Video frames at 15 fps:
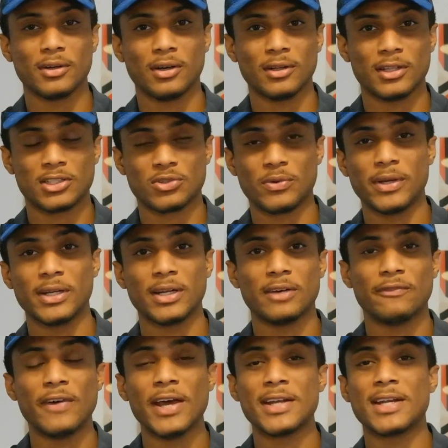on the screen a
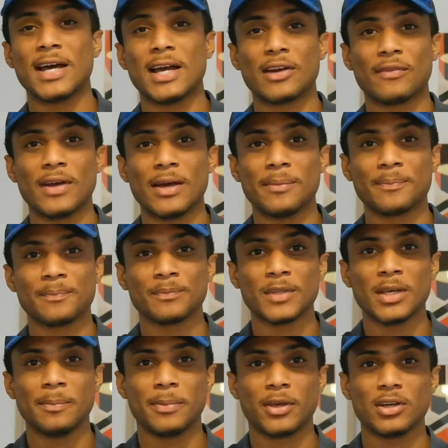Venn diagram
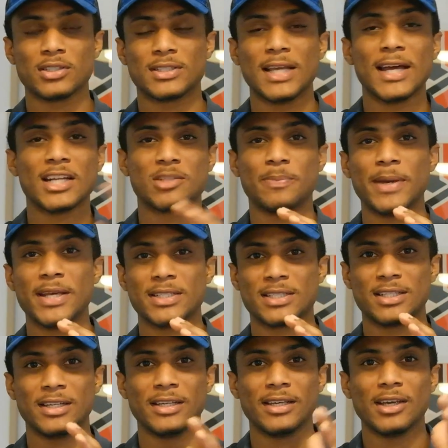because that is
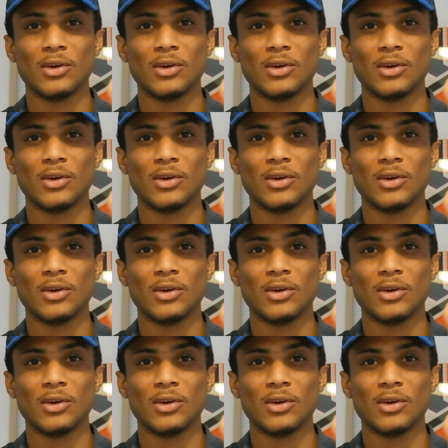basically